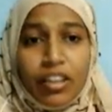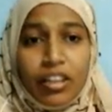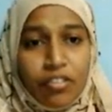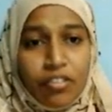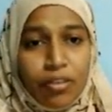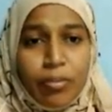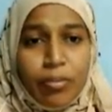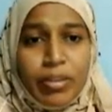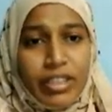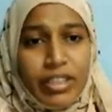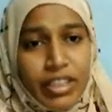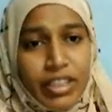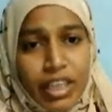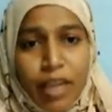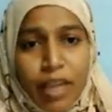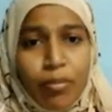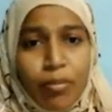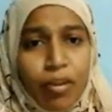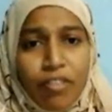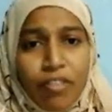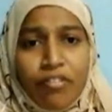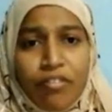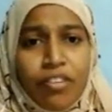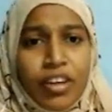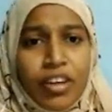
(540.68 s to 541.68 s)
it will be
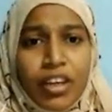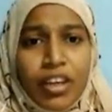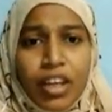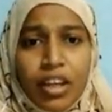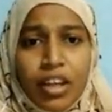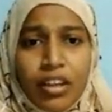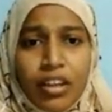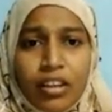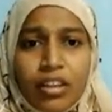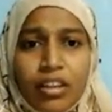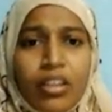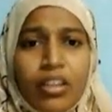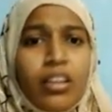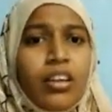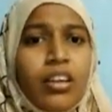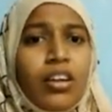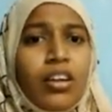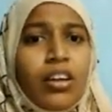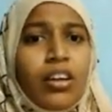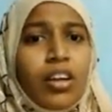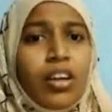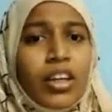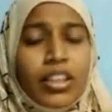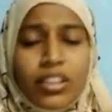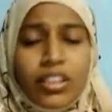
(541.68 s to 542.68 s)
same every day?
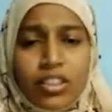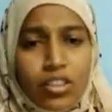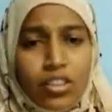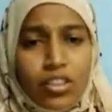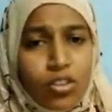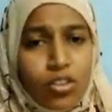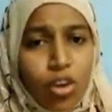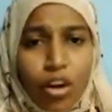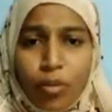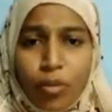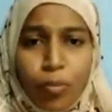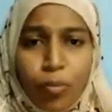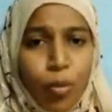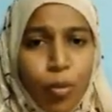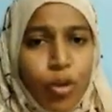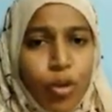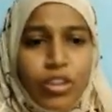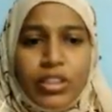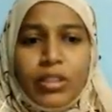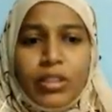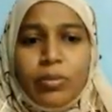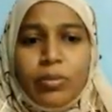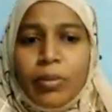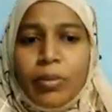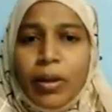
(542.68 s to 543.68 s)
It is not
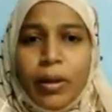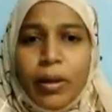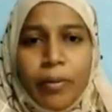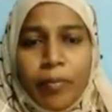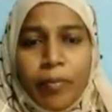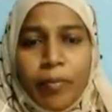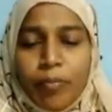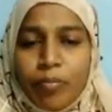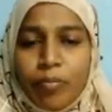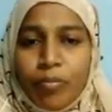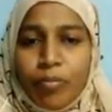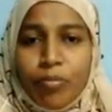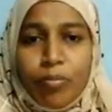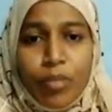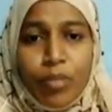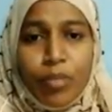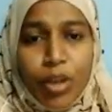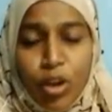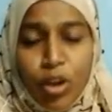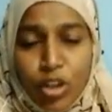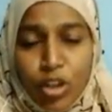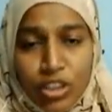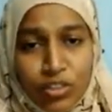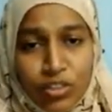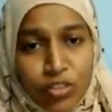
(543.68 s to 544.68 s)
possible
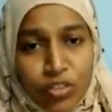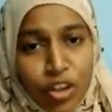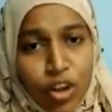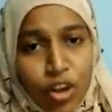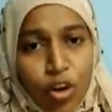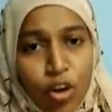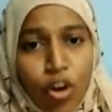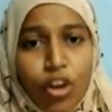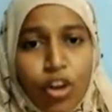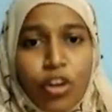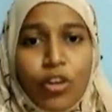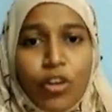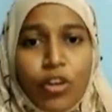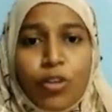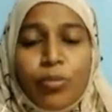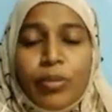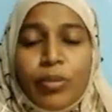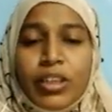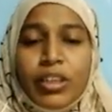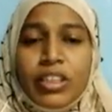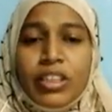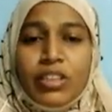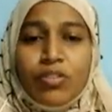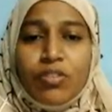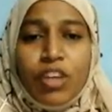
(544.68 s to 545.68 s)
because we are all
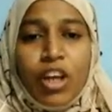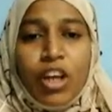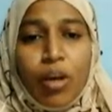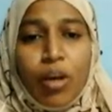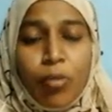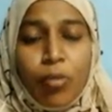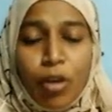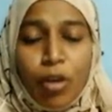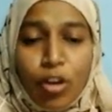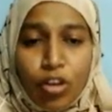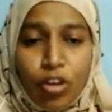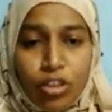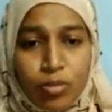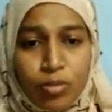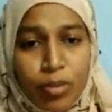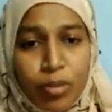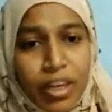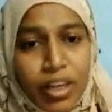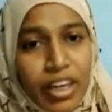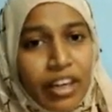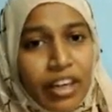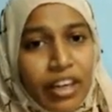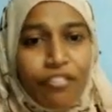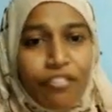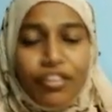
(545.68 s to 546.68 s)
humans. We come across
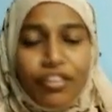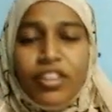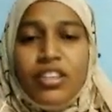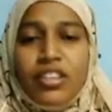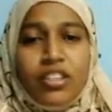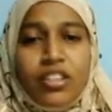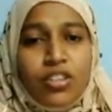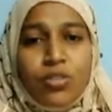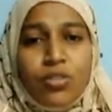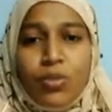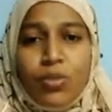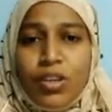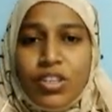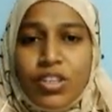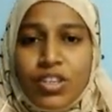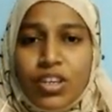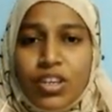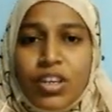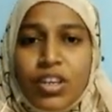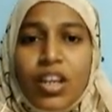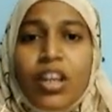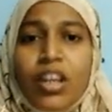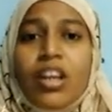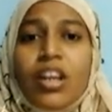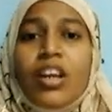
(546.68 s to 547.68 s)
many different
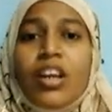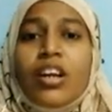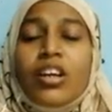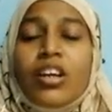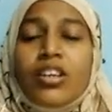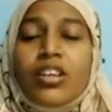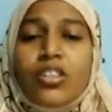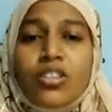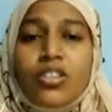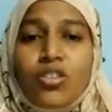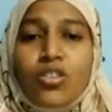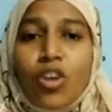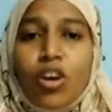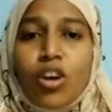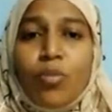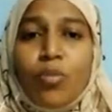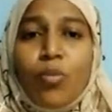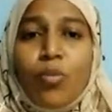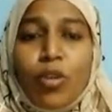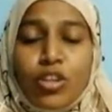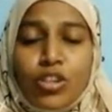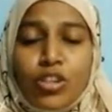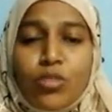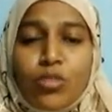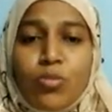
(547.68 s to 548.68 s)
situations. It is not
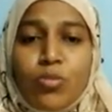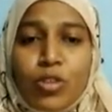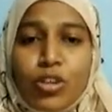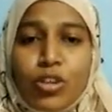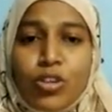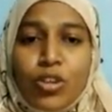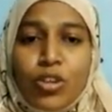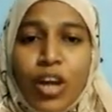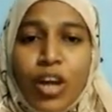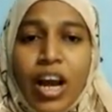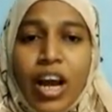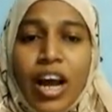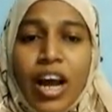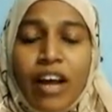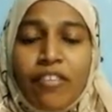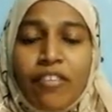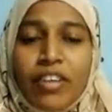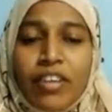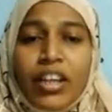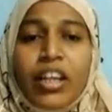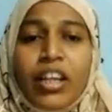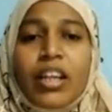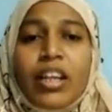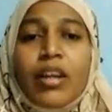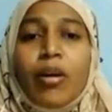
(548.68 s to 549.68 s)
possible to have
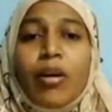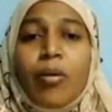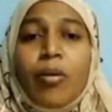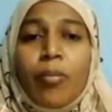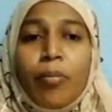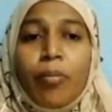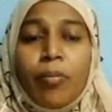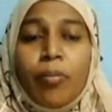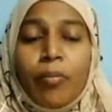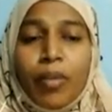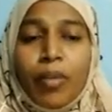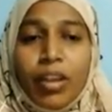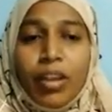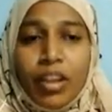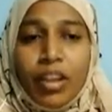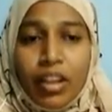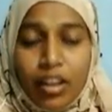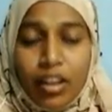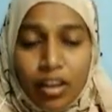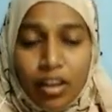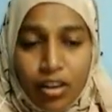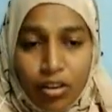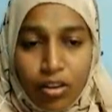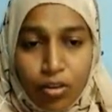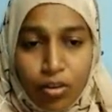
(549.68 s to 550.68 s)

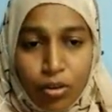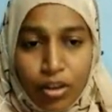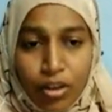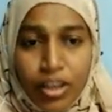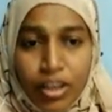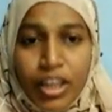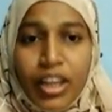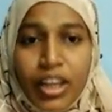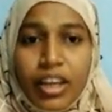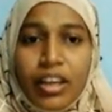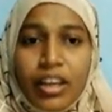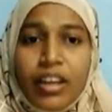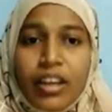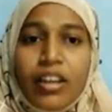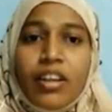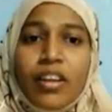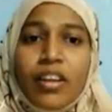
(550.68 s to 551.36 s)
a routine